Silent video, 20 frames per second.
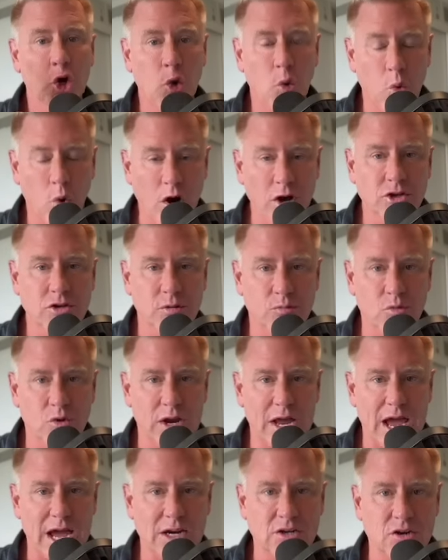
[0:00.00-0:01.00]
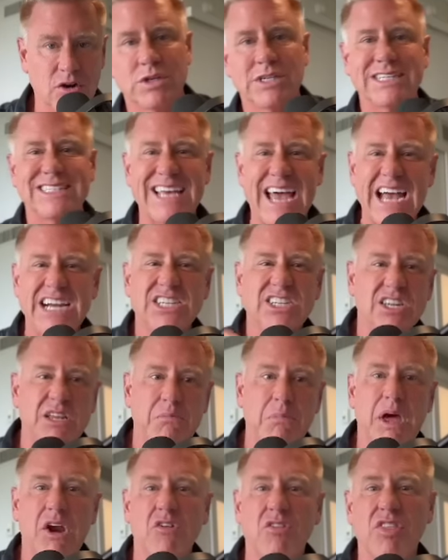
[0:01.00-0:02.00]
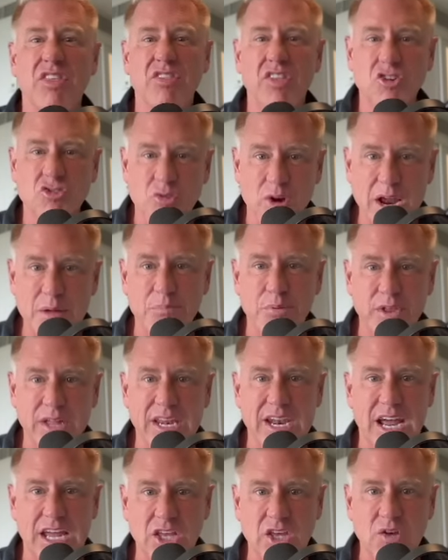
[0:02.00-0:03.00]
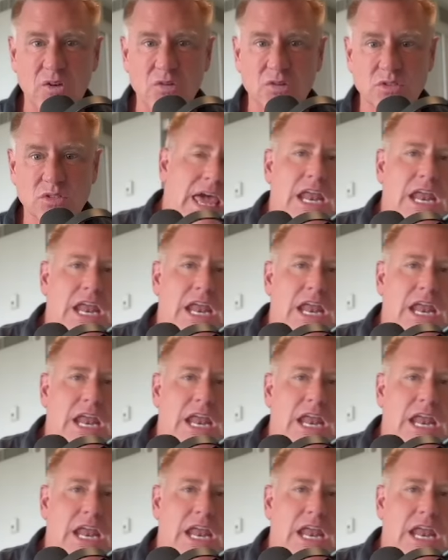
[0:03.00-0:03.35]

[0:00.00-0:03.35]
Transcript: quantum reactor, which is actually better than the trampoline I use.